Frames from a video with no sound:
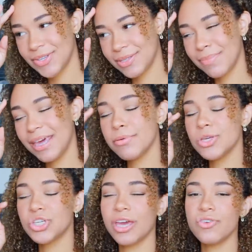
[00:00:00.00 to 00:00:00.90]
Just maybe
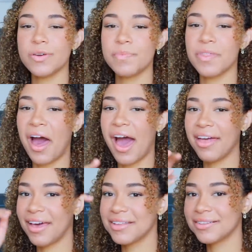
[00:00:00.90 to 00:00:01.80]
change up the
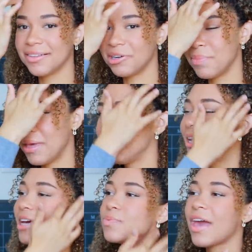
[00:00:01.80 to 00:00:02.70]
eye lines a little bit
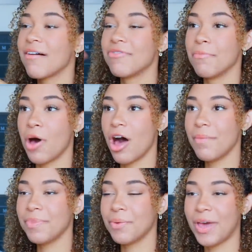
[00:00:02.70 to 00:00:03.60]
because we have the
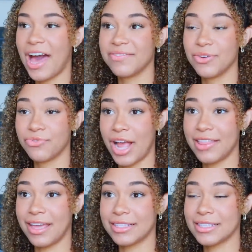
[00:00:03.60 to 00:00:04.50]
mom, then we have the
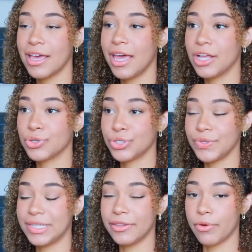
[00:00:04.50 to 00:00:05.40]
friend that's
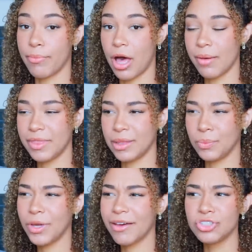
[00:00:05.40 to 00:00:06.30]
introducing their mom, and
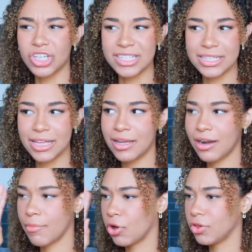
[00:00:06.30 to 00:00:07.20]
then we have Justin,
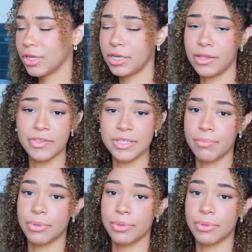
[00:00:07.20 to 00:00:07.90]
and I'm all looking in the same